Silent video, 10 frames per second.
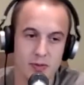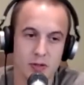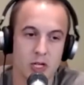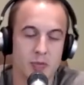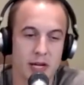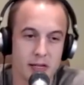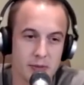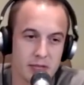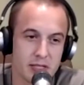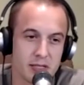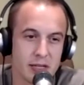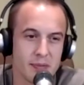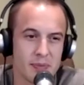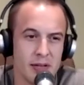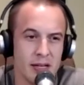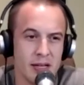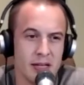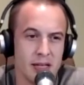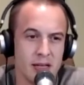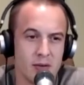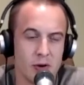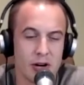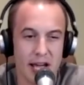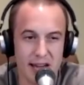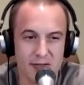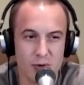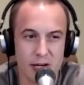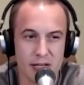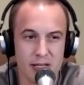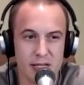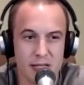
clutch pack limited slip, 1.5 way.